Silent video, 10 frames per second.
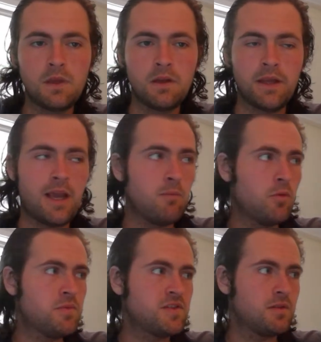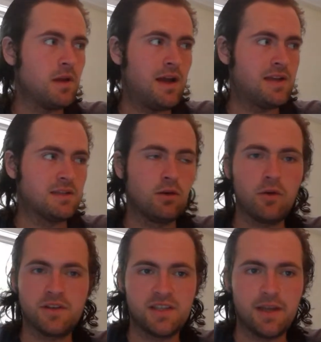Kamloops has Logan
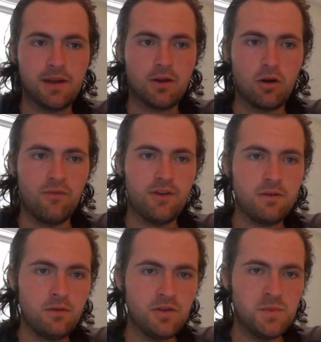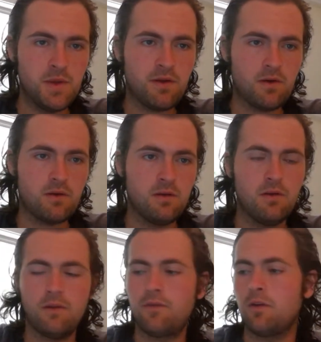Stankoven, who's been there
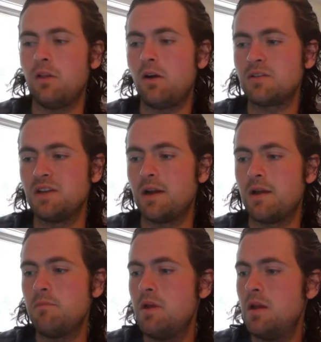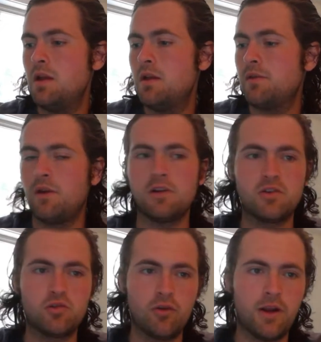for a long time. They also
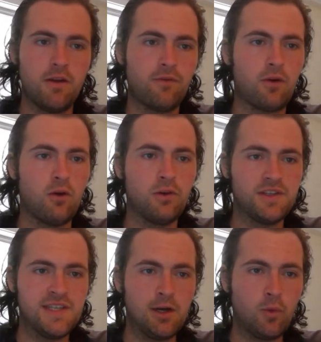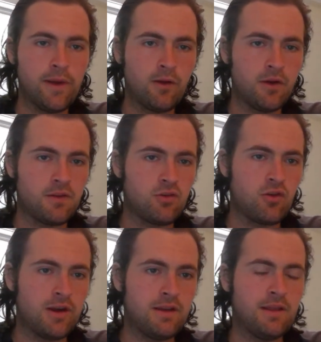traded for Owen Zellweger at the
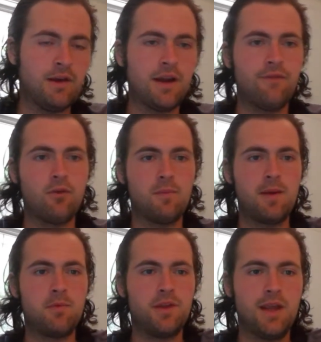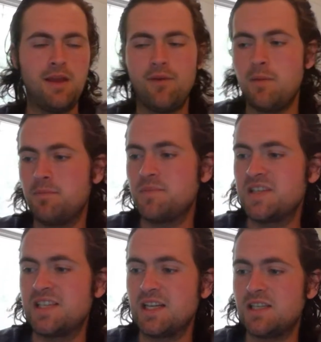trade deadline. If you remember, they gave up
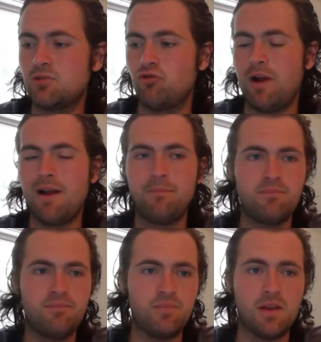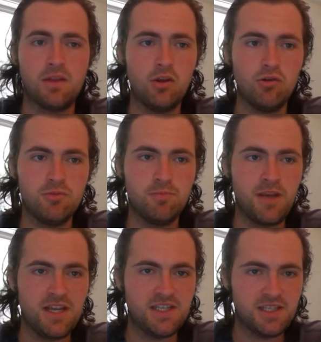6 draft, a huge
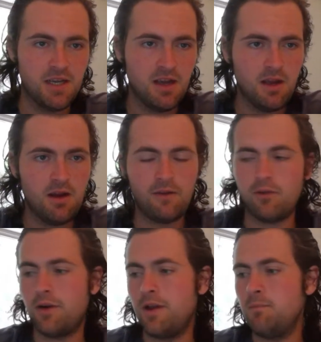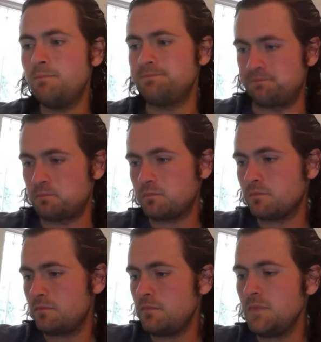piece for him.
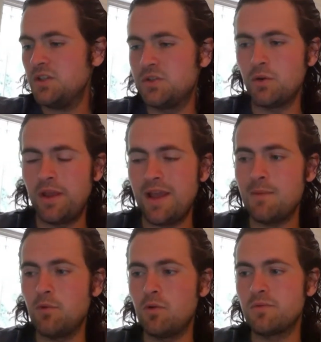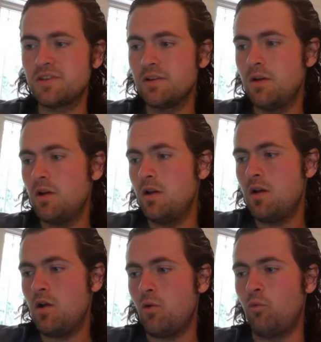So Kamloops
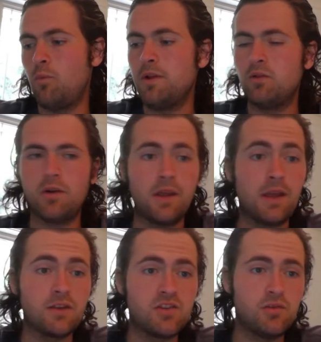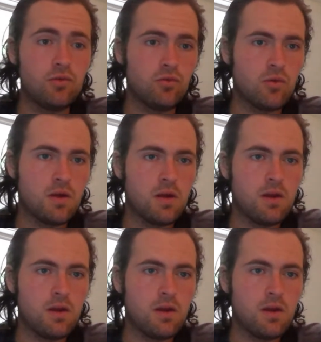will be looking to